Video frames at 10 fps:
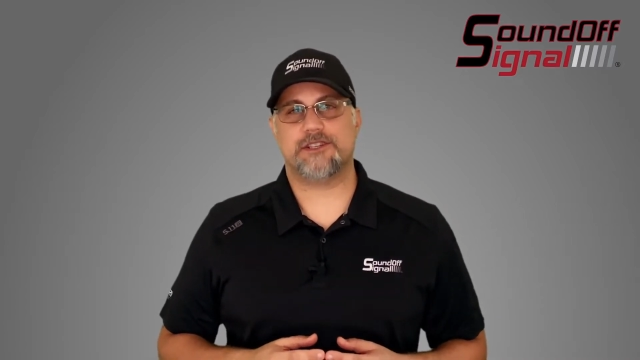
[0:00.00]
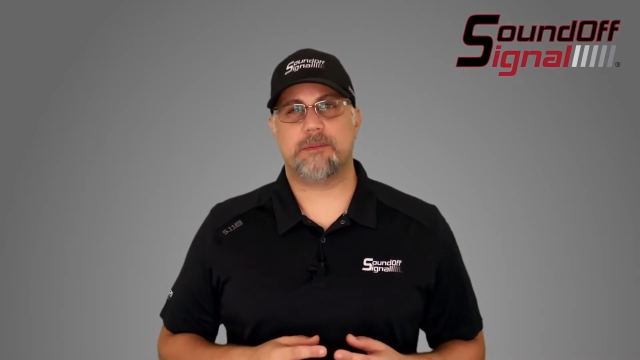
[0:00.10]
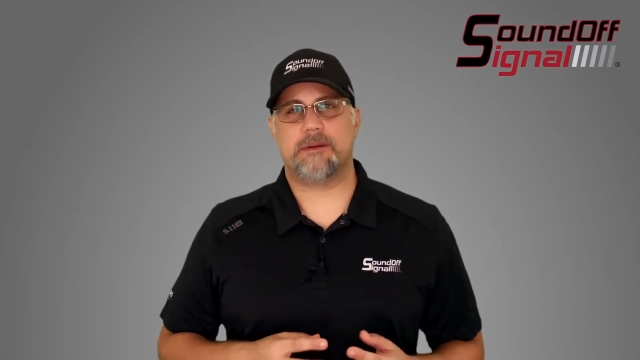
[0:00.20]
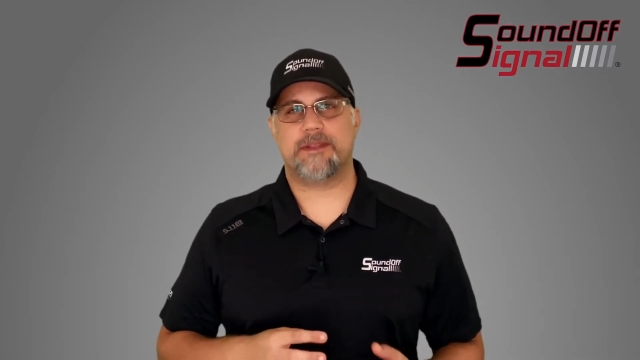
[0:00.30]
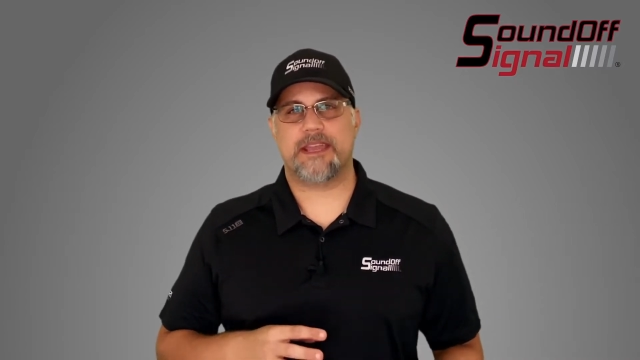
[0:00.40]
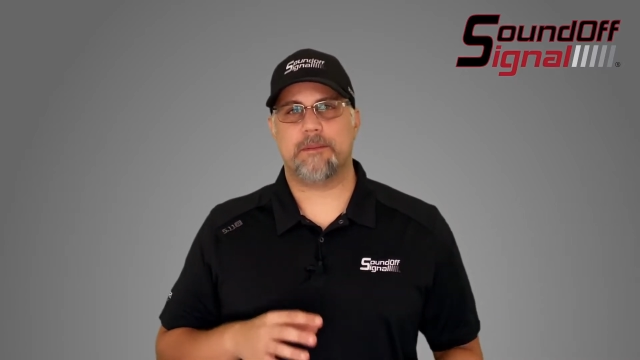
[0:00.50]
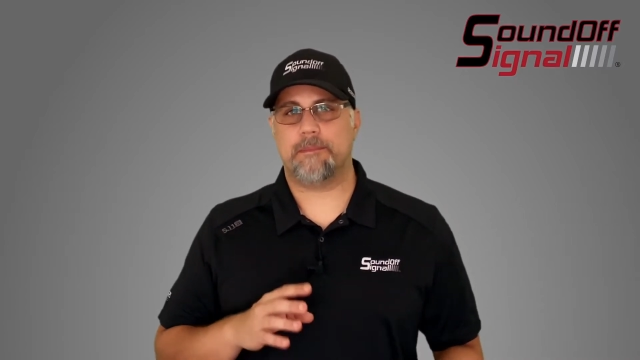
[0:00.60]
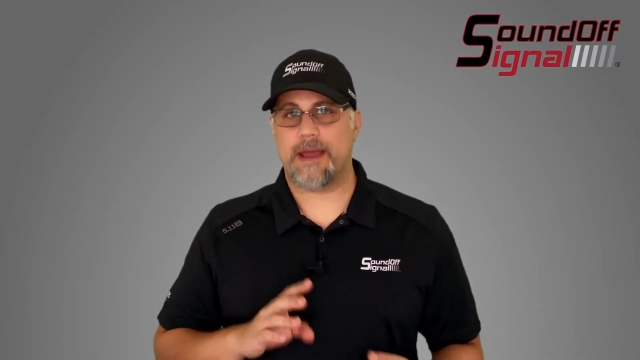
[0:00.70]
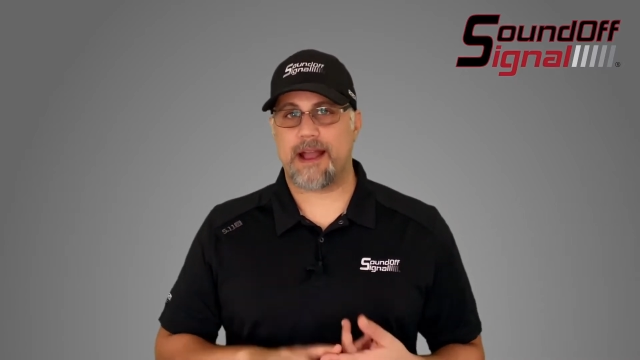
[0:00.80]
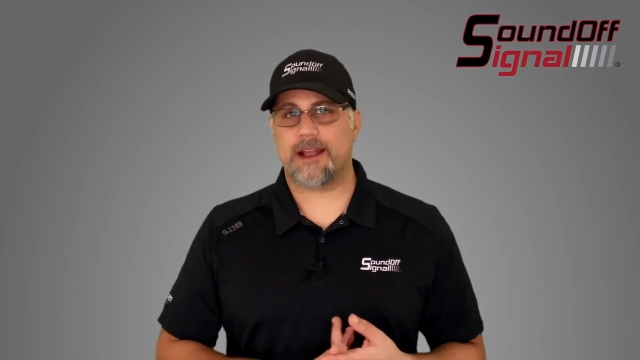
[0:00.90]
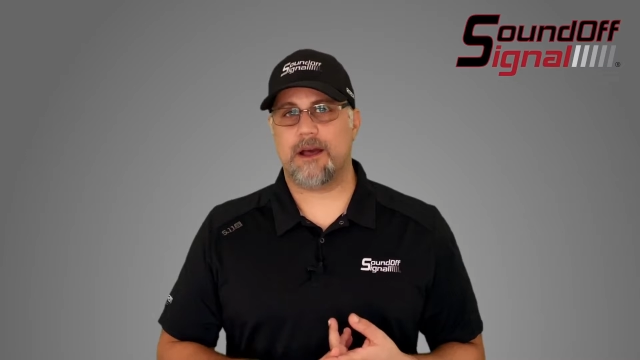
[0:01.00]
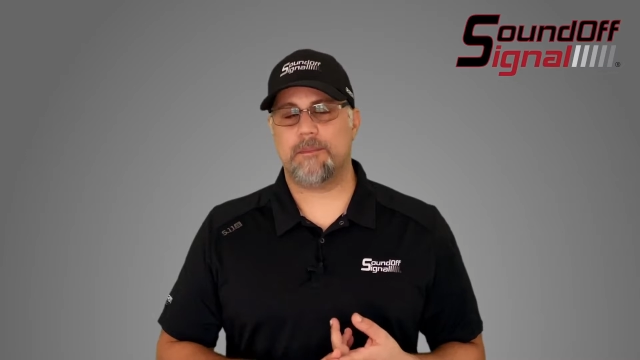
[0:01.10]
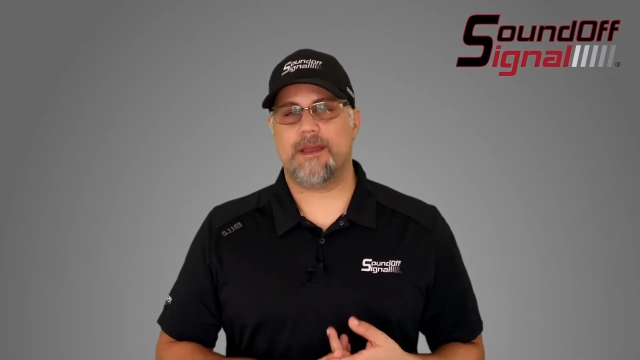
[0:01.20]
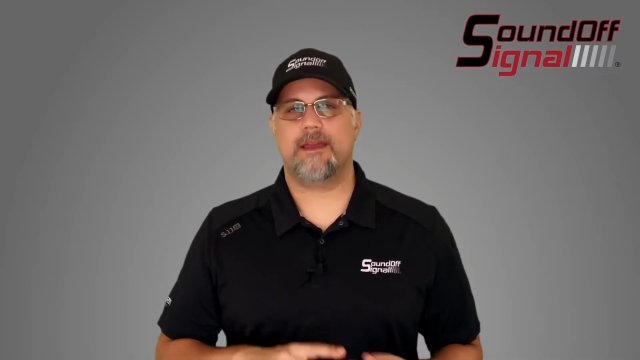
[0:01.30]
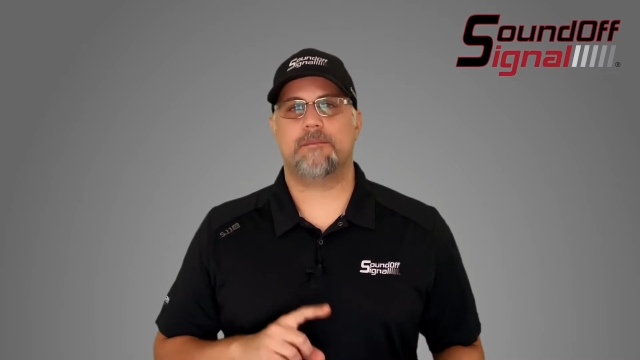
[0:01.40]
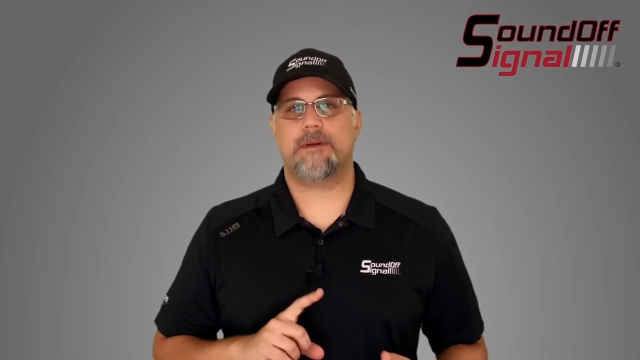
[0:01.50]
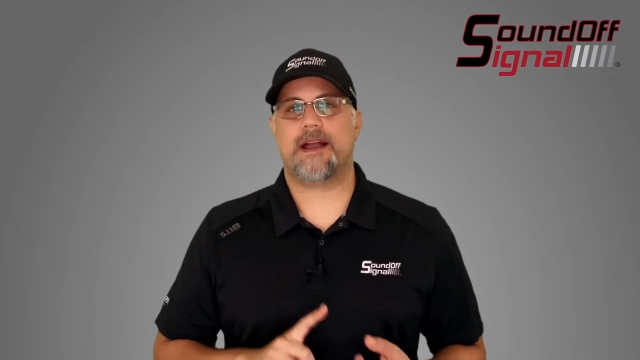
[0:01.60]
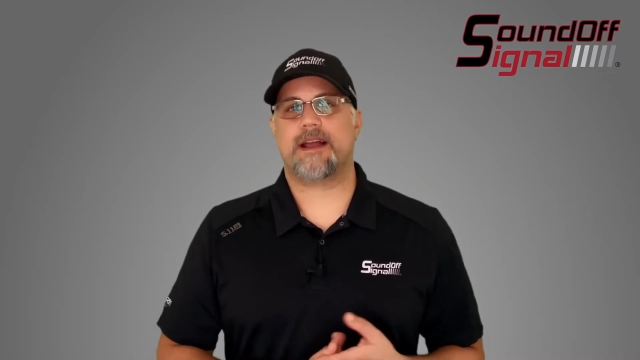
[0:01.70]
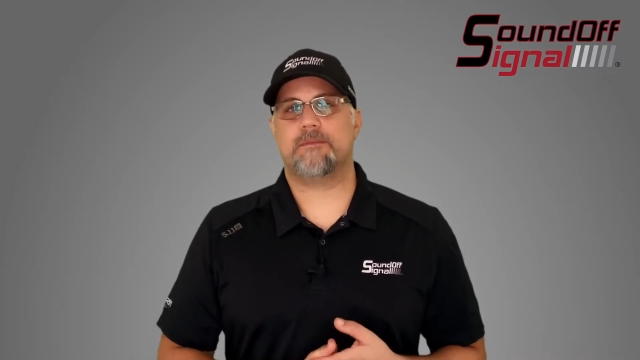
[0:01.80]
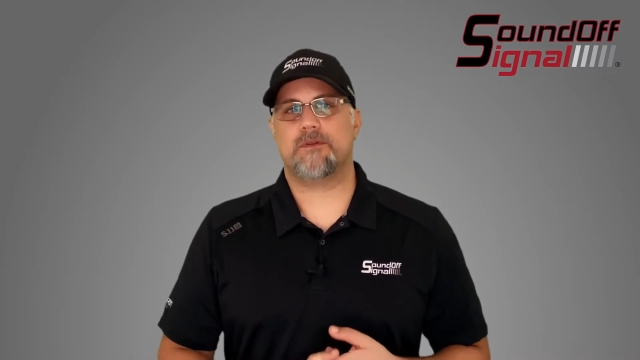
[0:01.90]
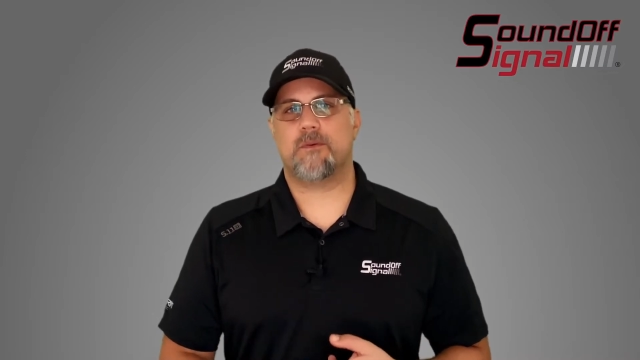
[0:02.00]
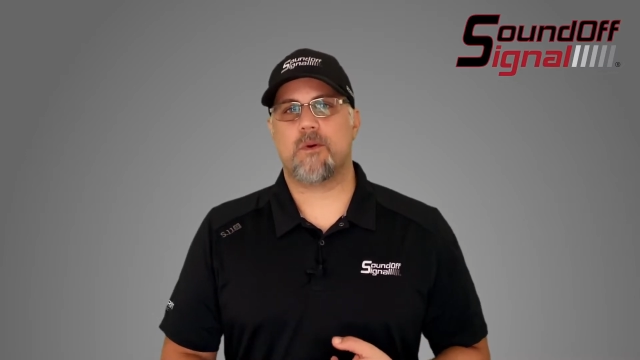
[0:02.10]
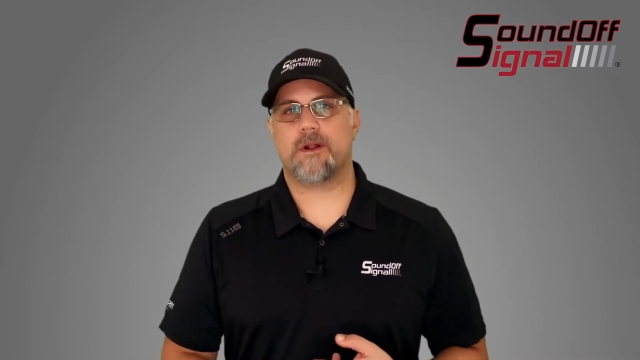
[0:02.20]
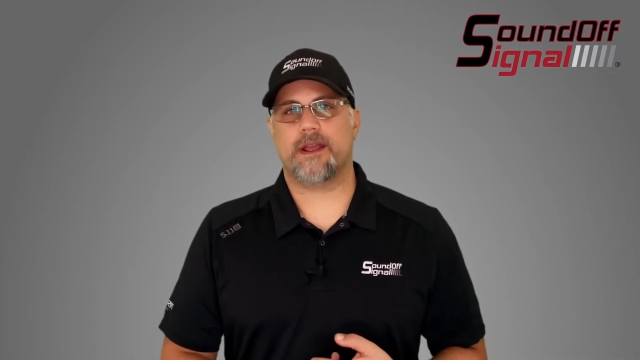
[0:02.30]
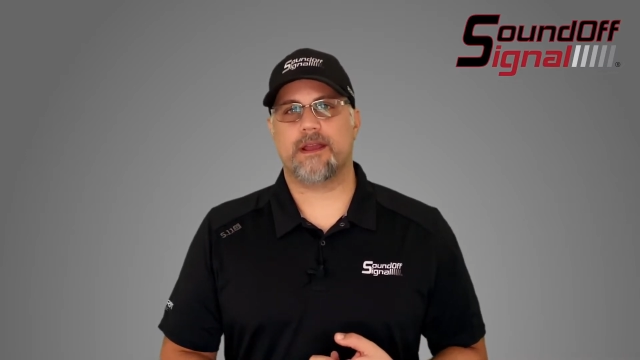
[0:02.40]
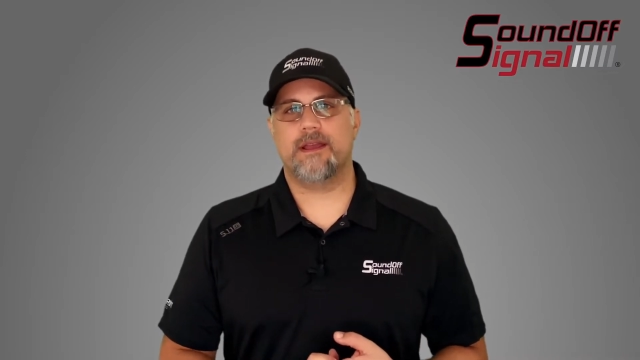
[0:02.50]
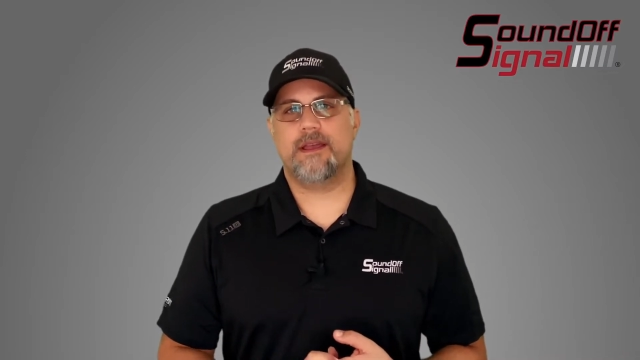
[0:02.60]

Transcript: You'll be able to get backup and backup with warning.